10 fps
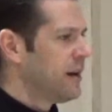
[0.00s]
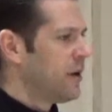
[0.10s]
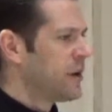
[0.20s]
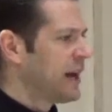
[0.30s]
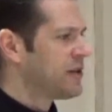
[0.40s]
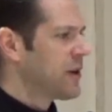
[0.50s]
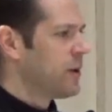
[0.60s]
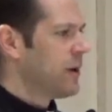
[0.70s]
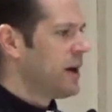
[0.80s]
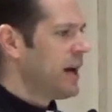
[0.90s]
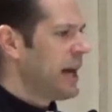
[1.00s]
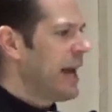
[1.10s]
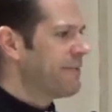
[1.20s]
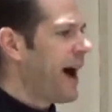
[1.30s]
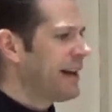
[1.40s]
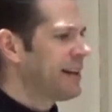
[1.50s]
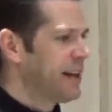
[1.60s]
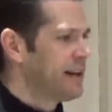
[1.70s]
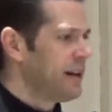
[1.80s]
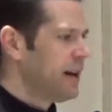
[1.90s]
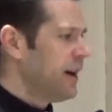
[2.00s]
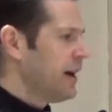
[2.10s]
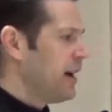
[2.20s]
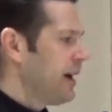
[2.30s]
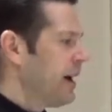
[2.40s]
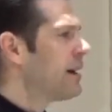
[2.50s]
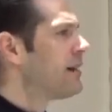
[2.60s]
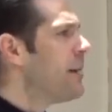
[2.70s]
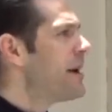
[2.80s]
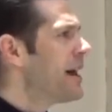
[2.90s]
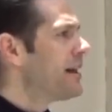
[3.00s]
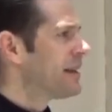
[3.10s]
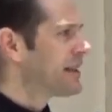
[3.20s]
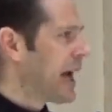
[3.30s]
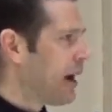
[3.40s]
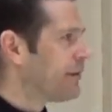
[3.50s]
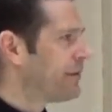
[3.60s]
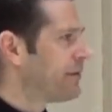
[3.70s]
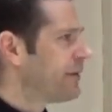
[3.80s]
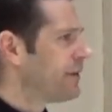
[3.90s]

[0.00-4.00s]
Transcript: Okay, so if I can eliminate the self,